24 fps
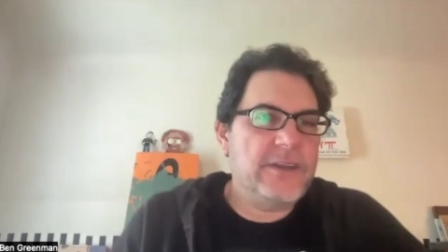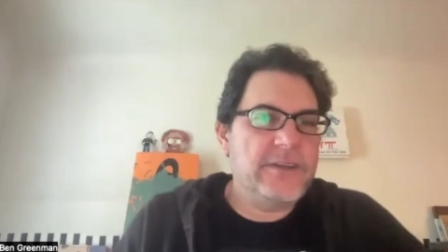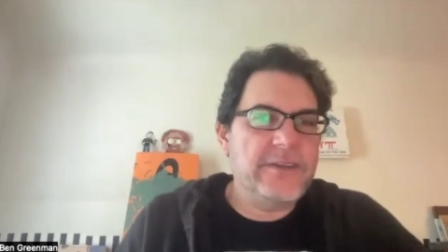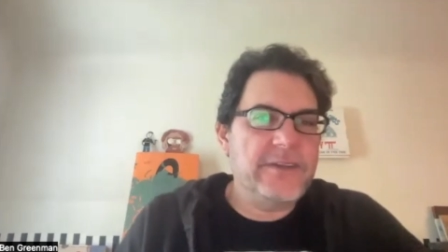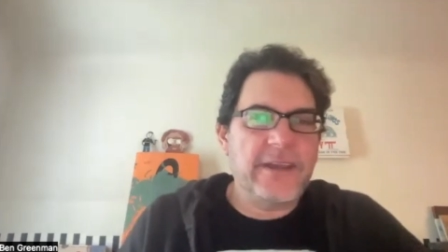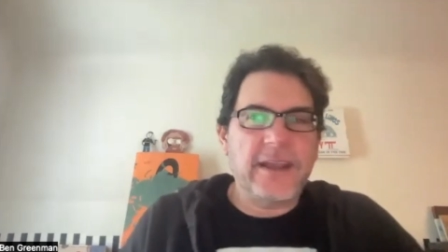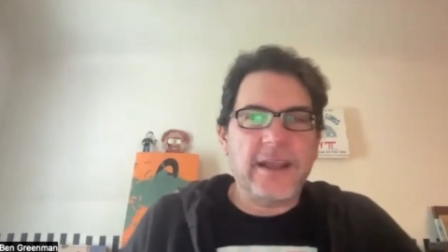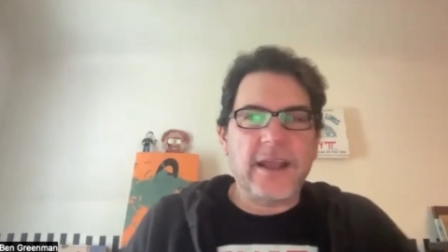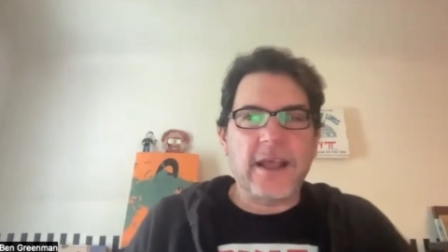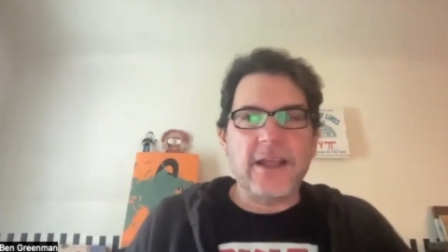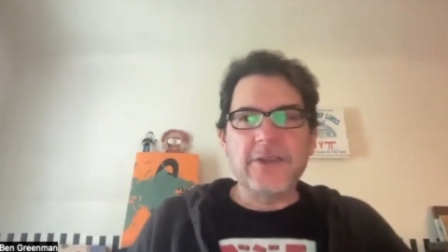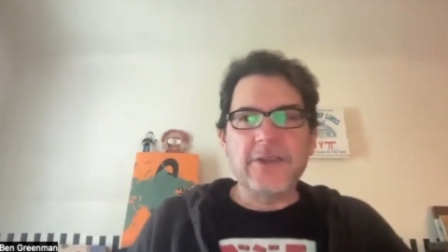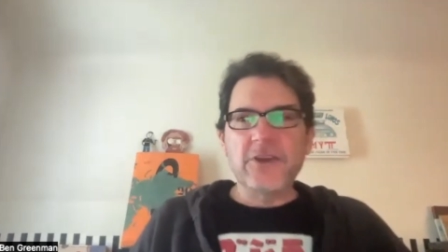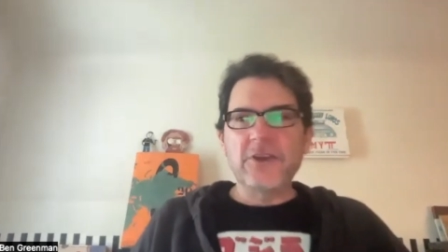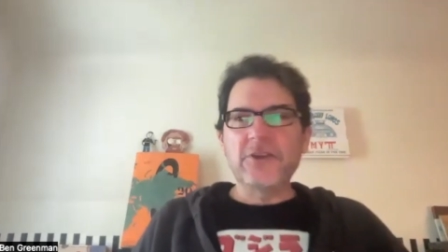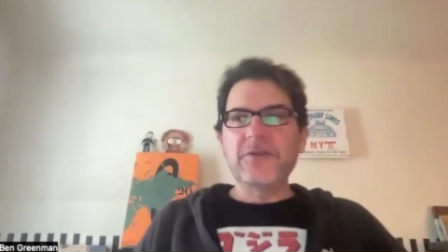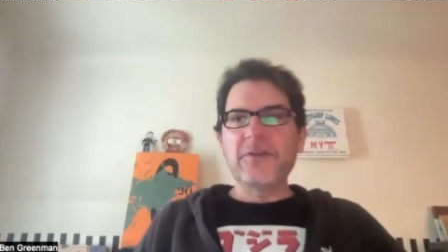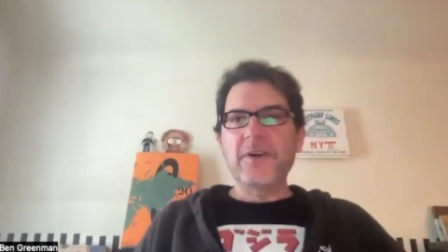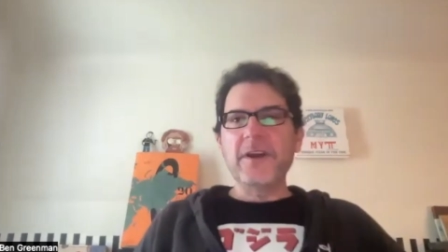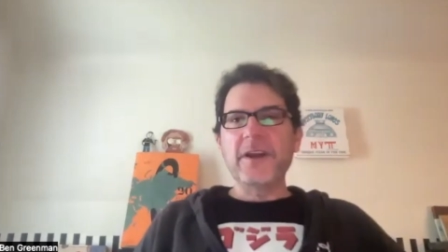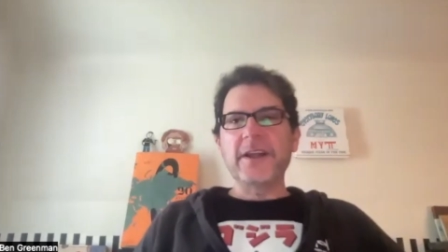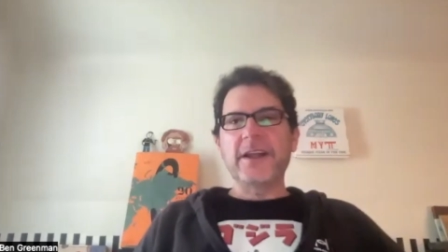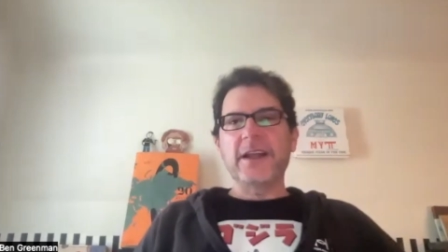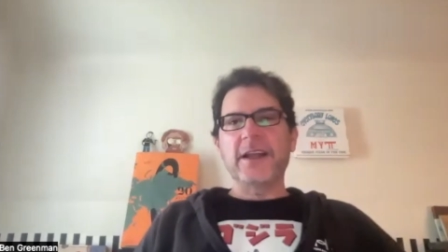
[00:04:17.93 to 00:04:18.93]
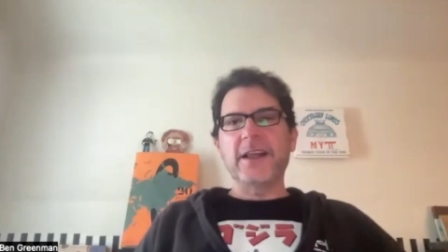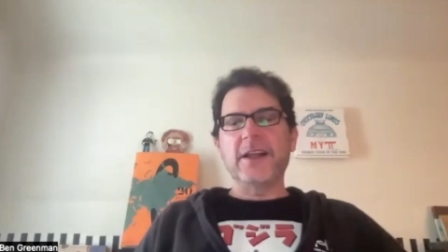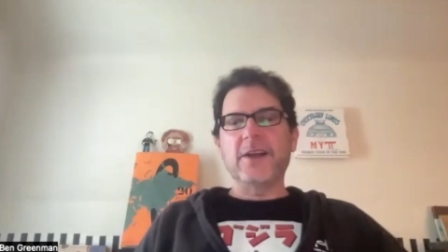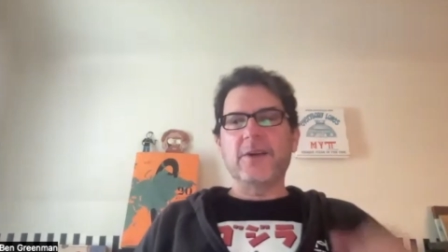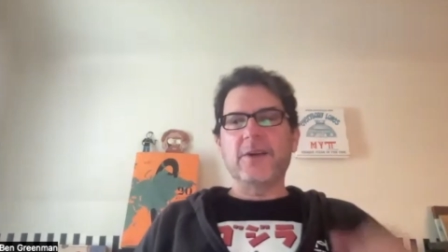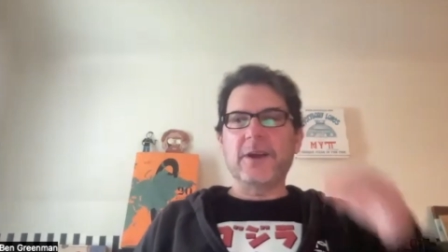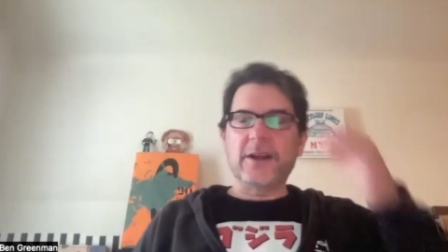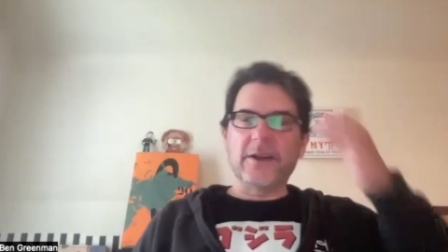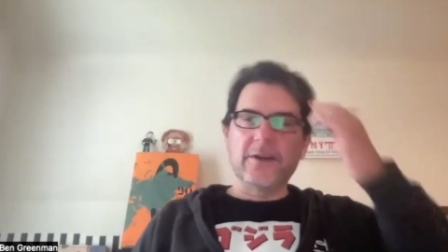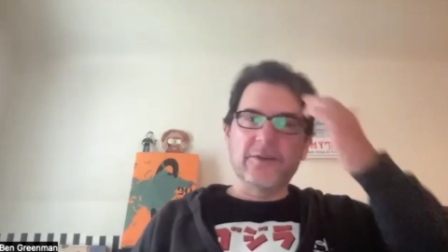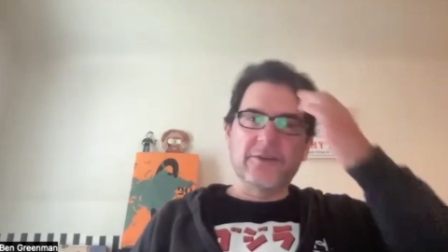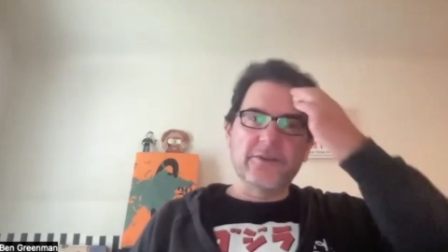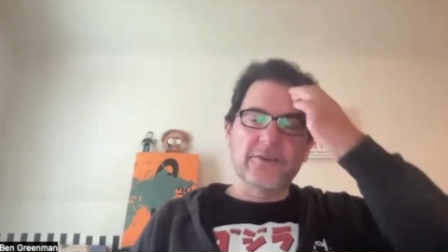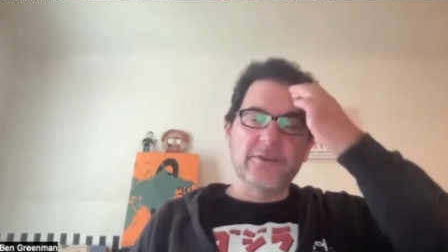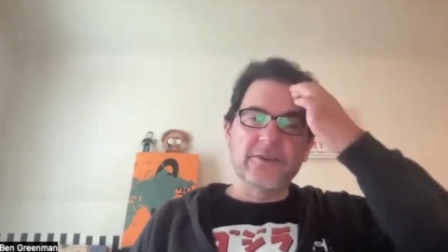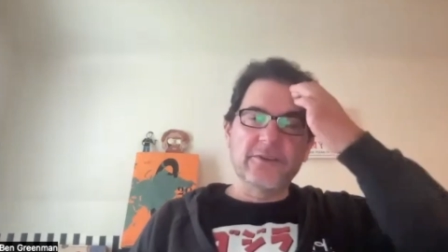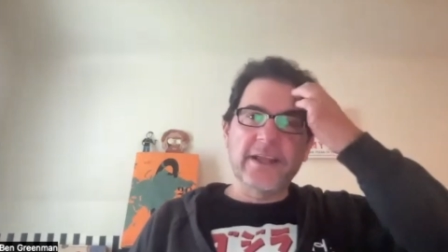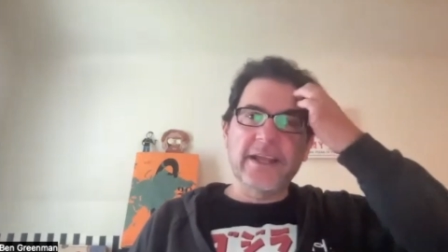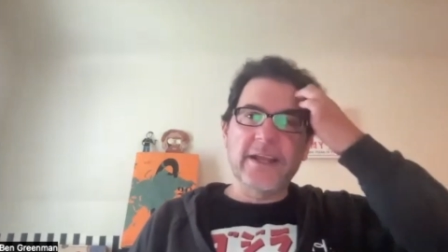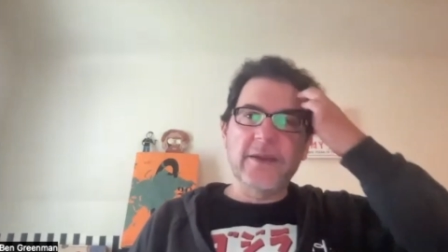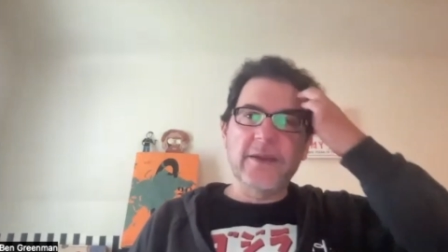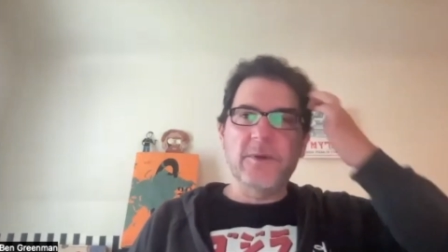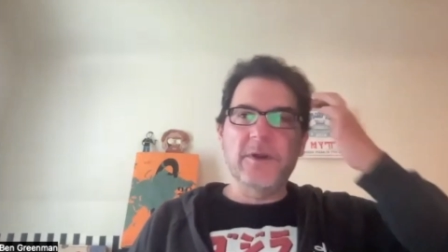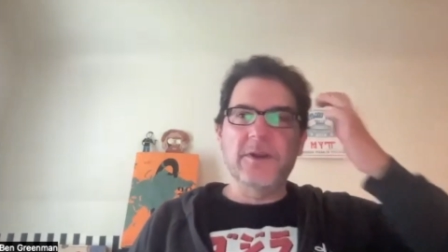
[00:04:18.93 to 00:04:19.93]
It's like uh, those Funkadelic records, those
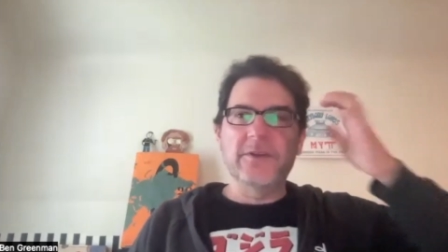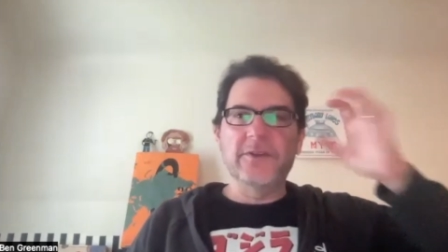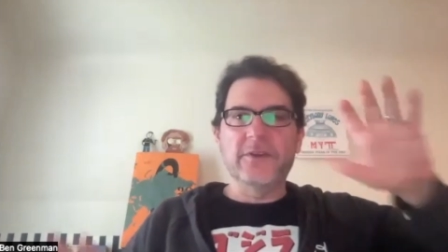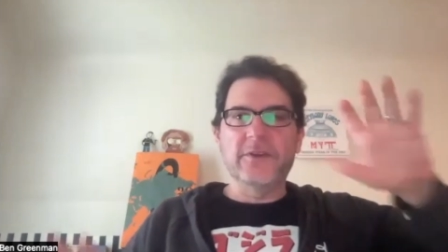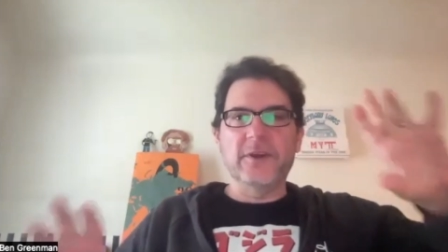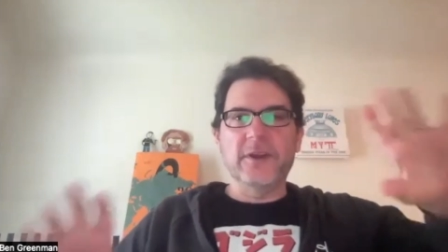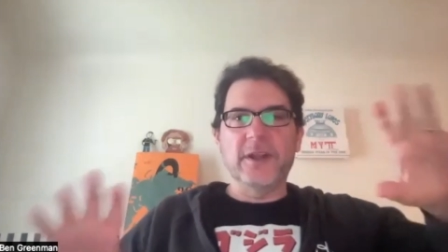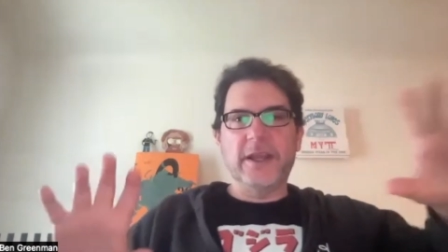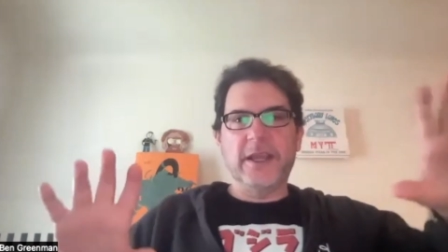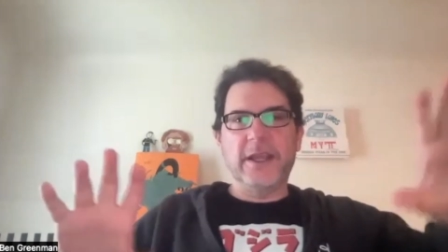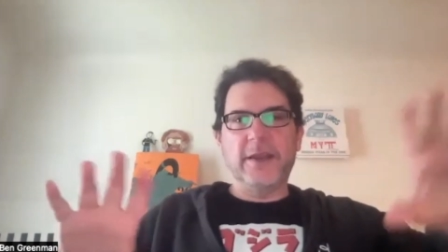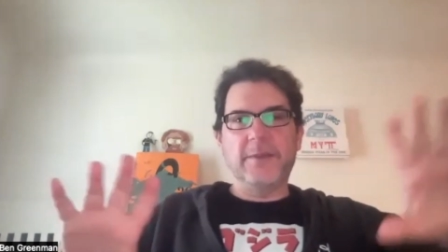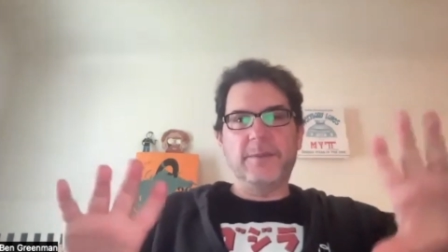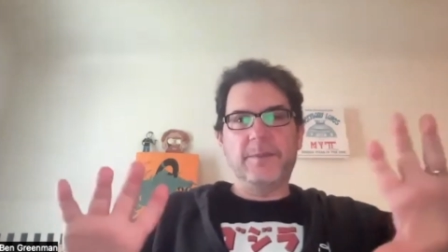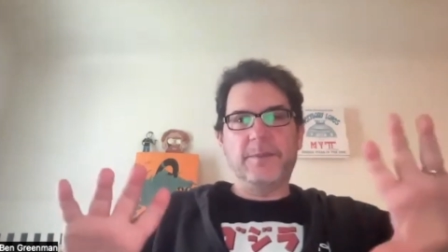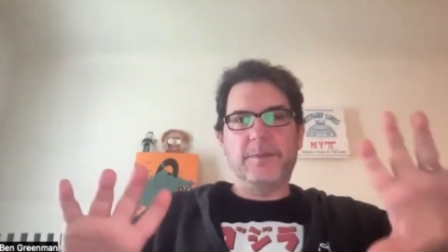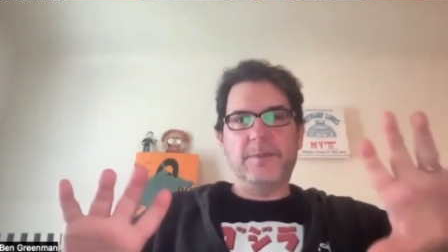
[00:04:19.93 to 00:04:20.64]
late ones are like